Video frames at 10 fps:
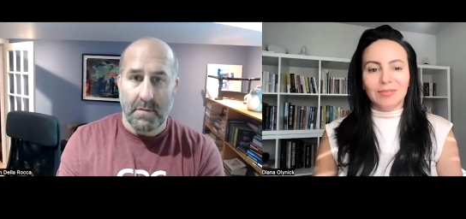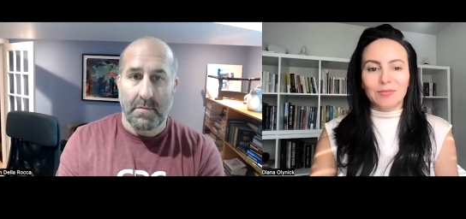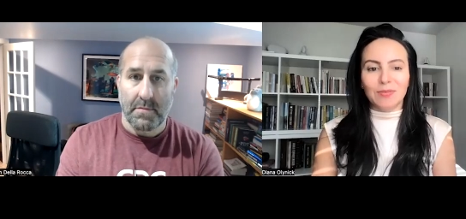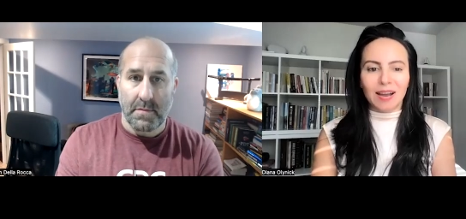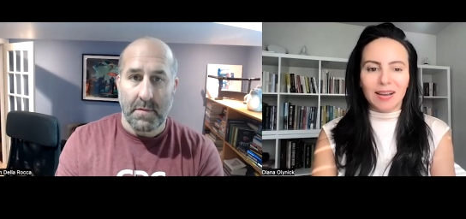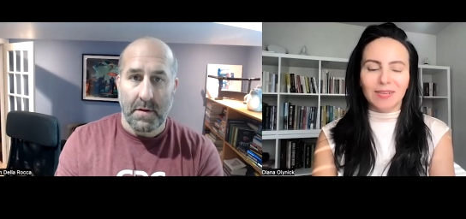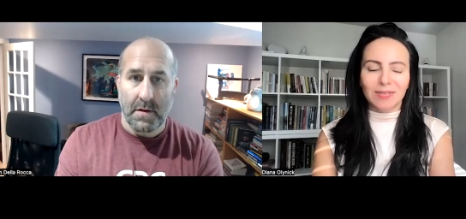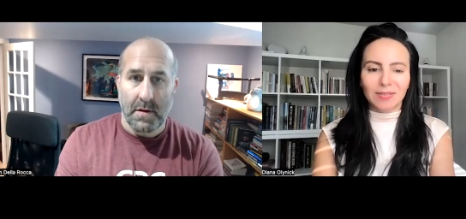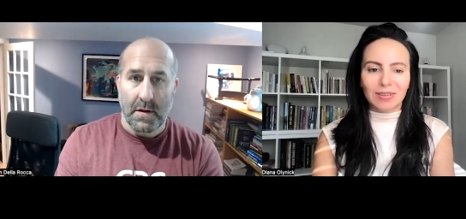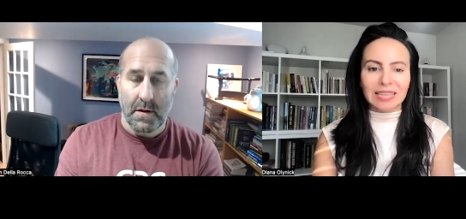
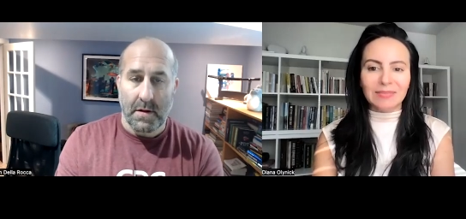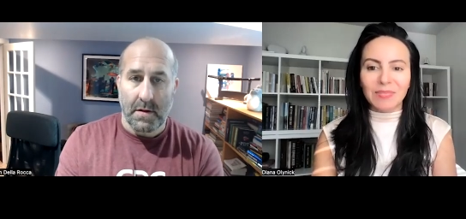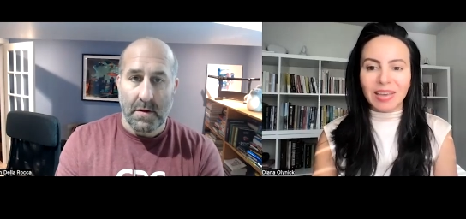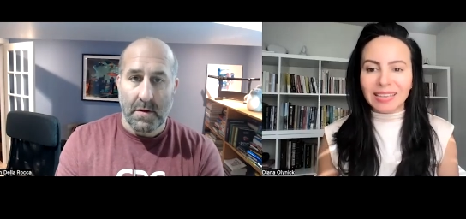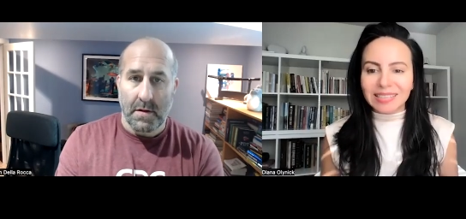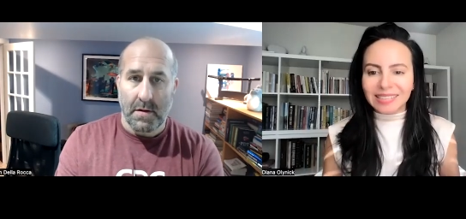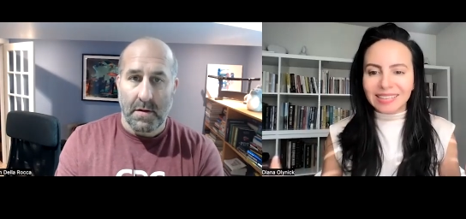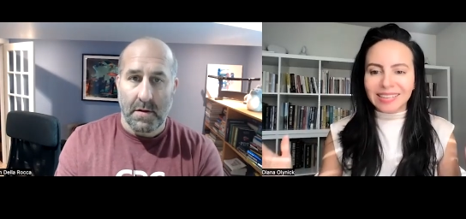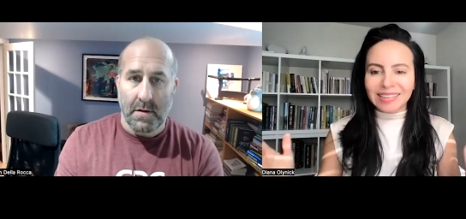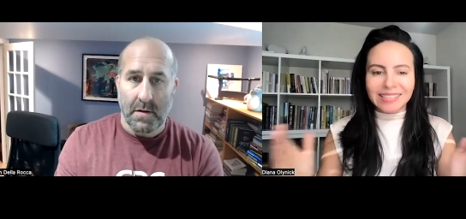Speaker 1: wow
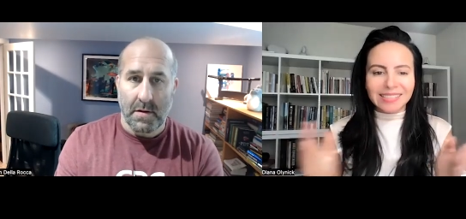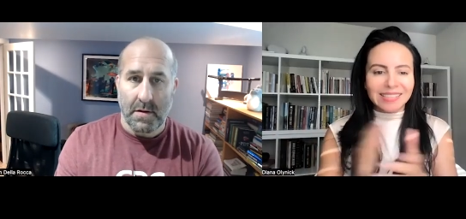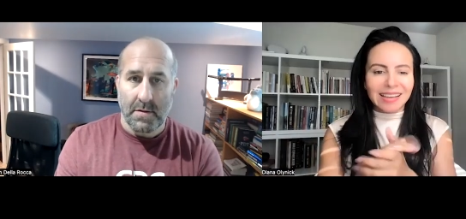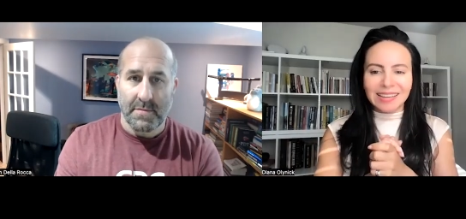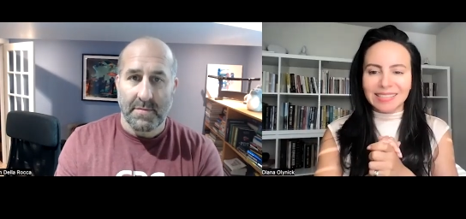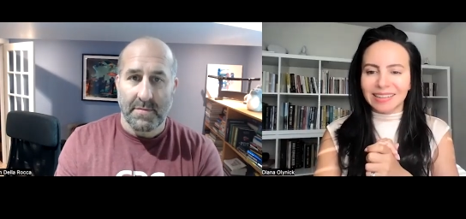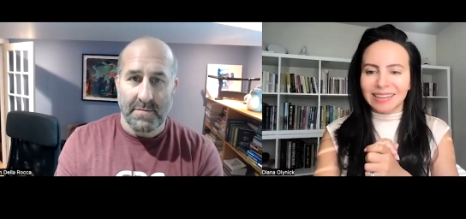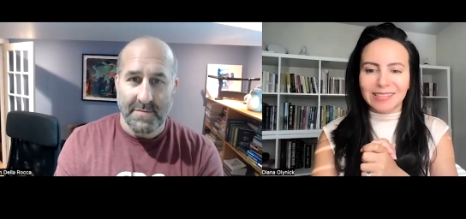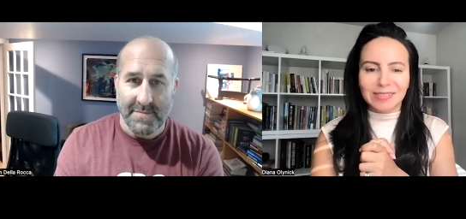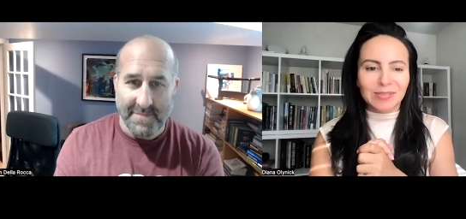amazing insights
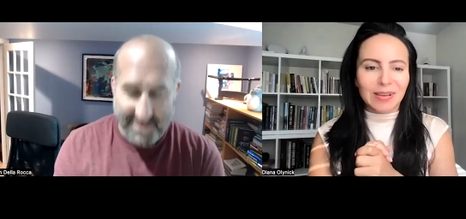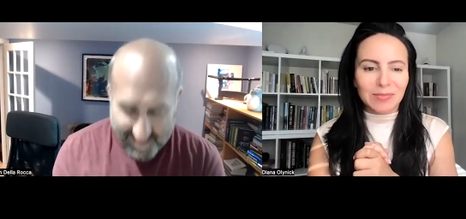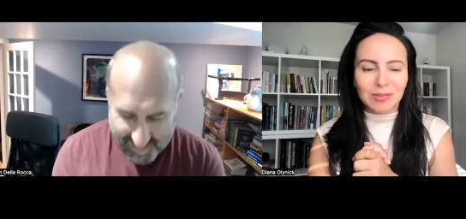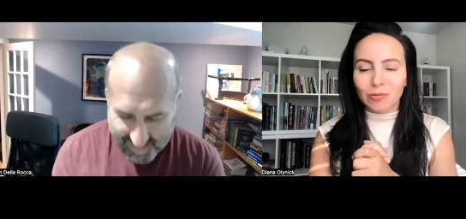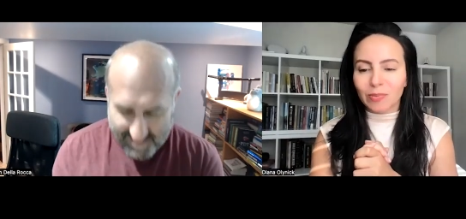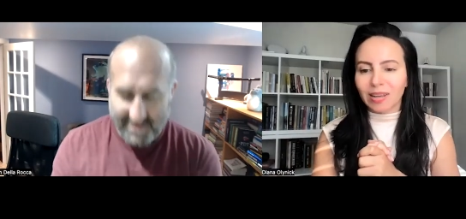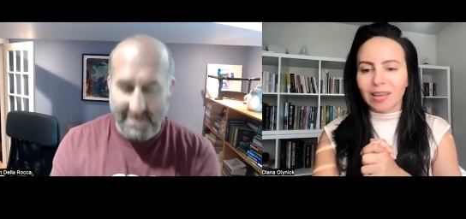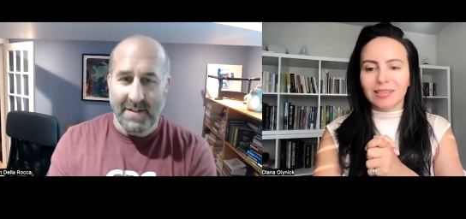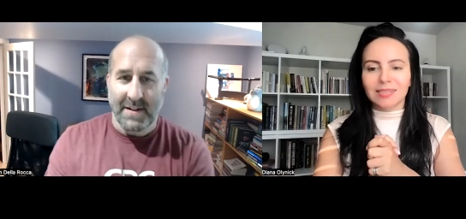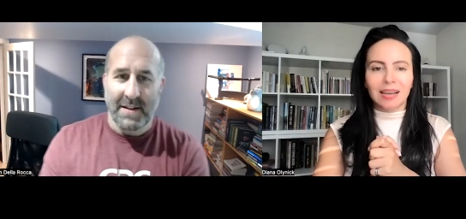and I, i'm super
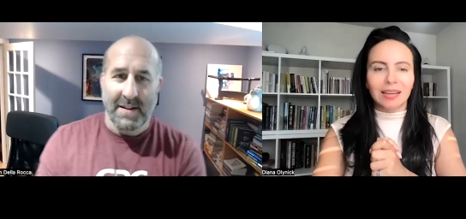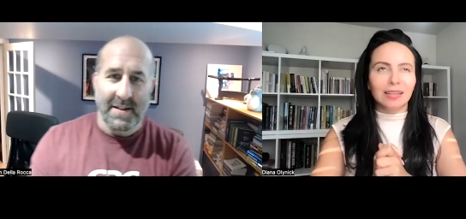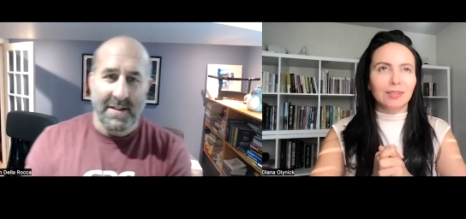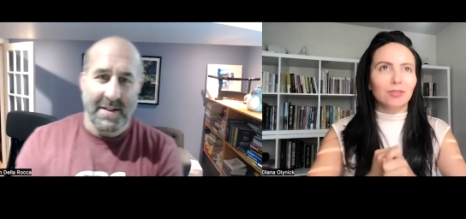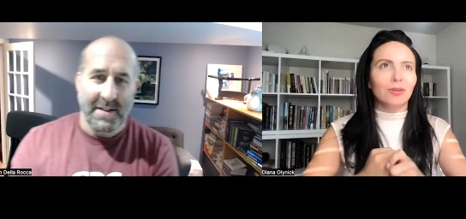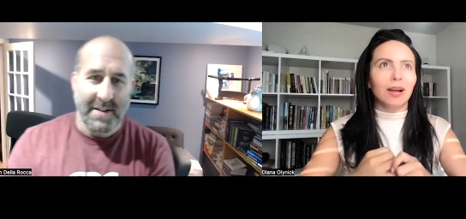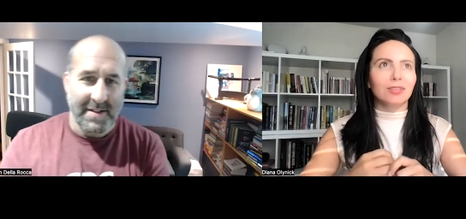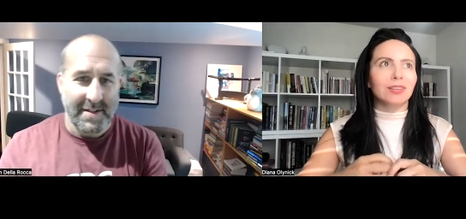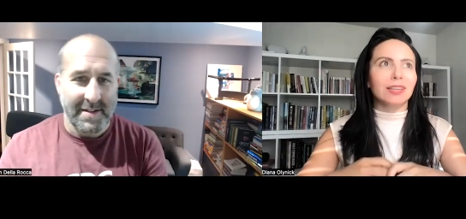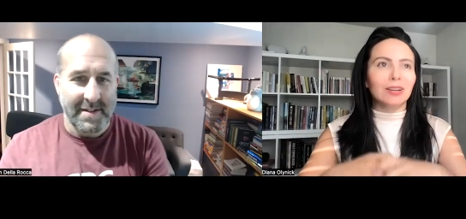excited you
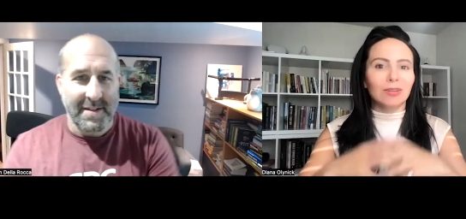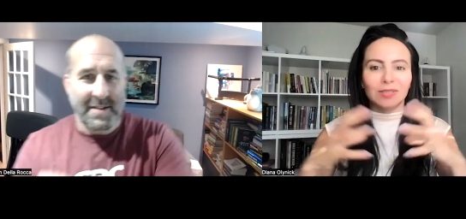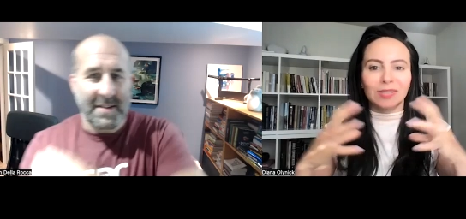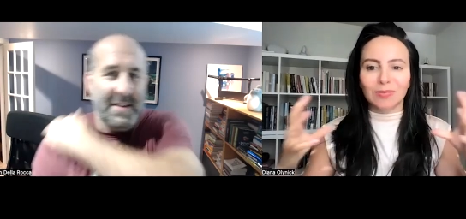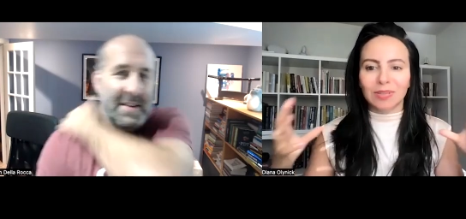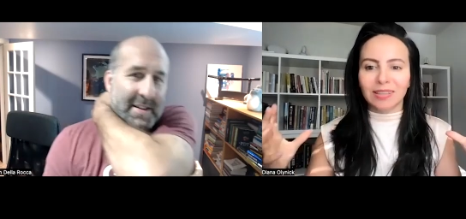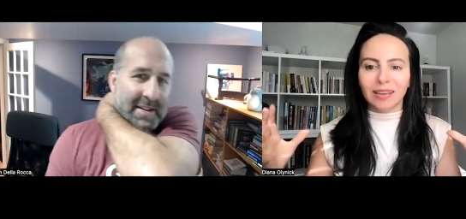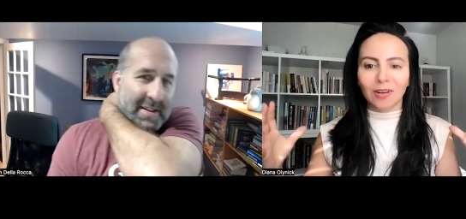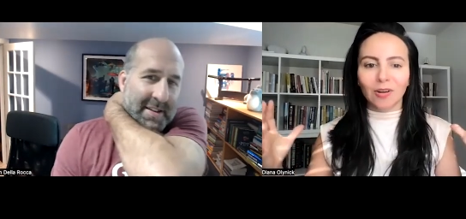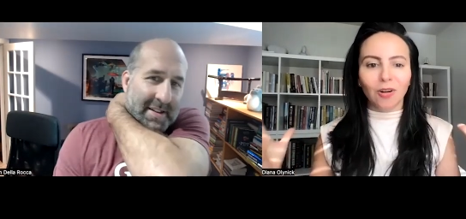actually close it with
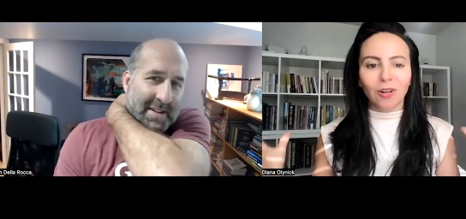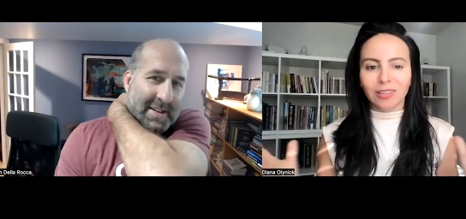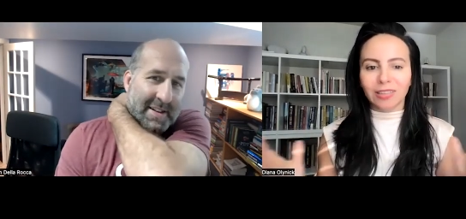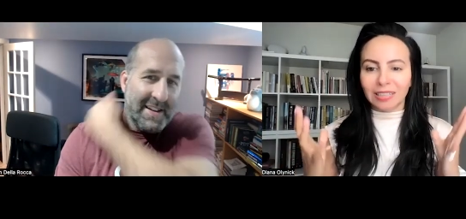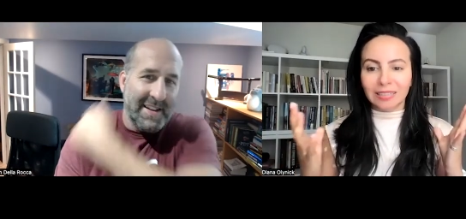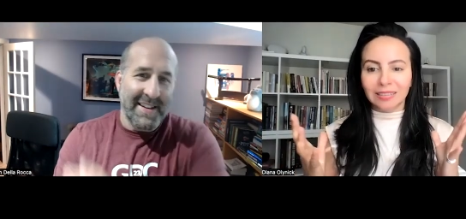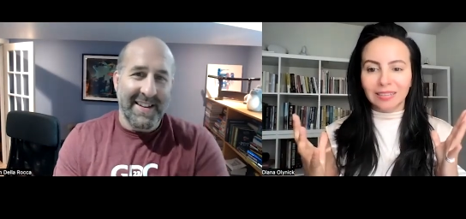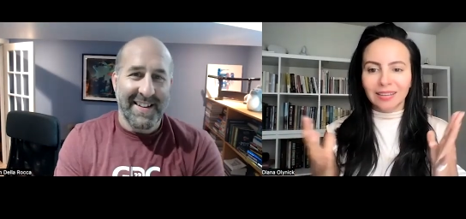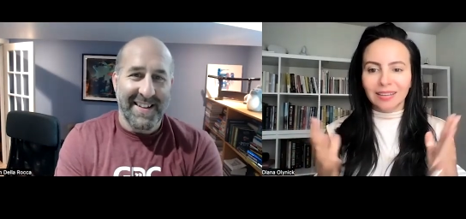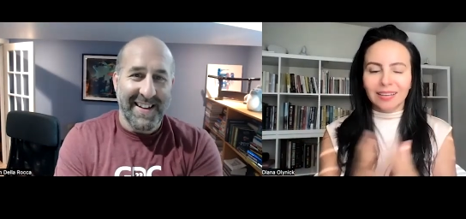the golden
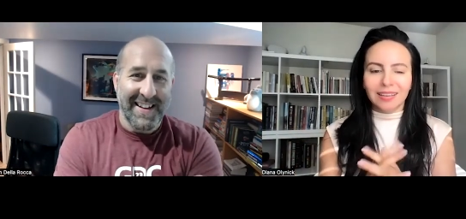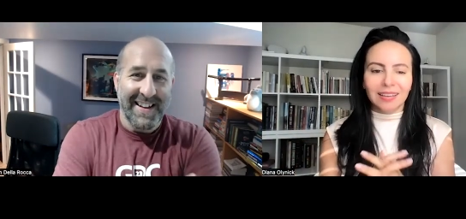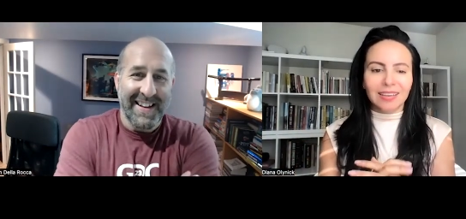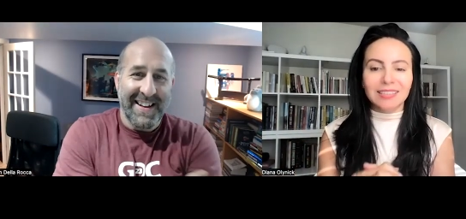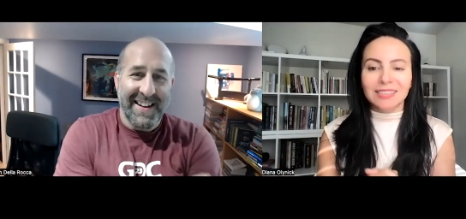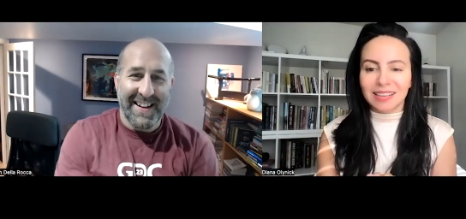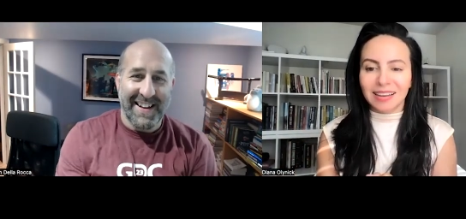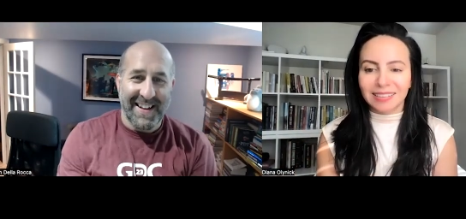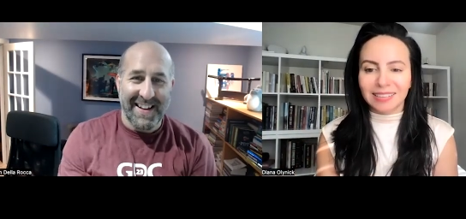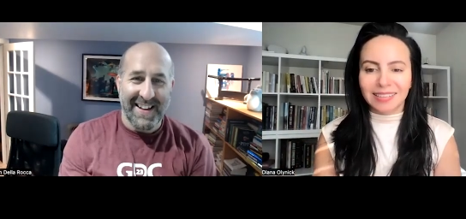uh, insight